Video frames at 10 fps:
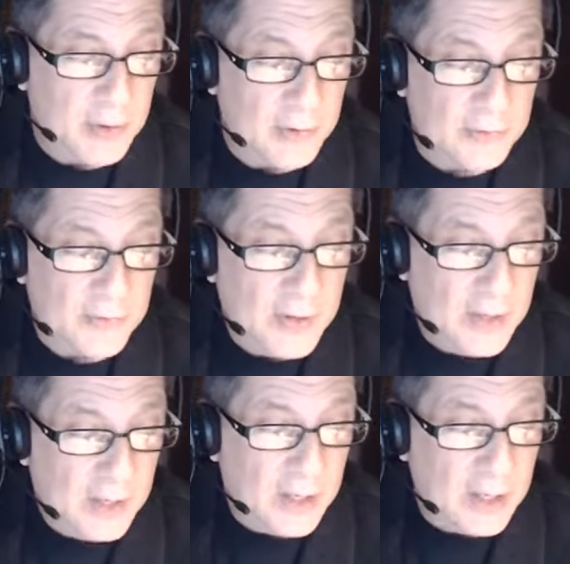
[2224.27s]
bills,
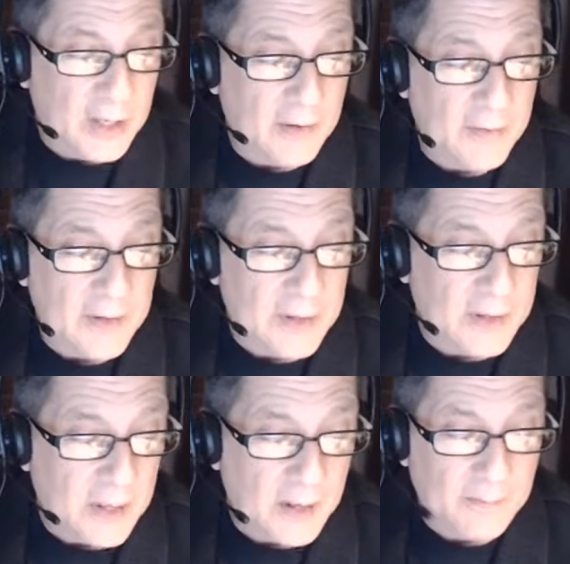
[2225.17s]

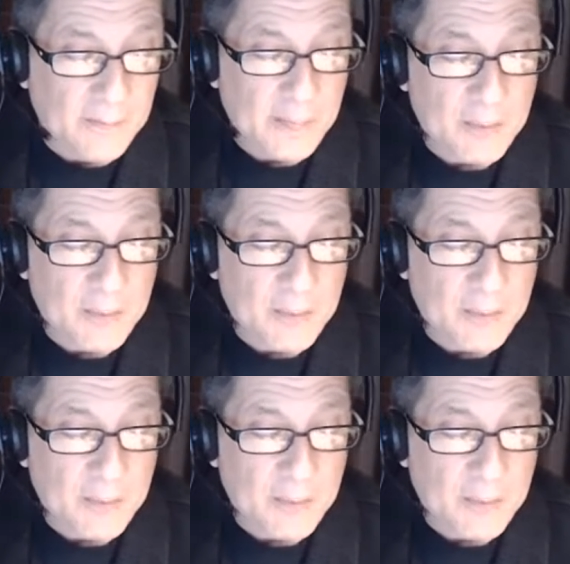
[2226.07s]
the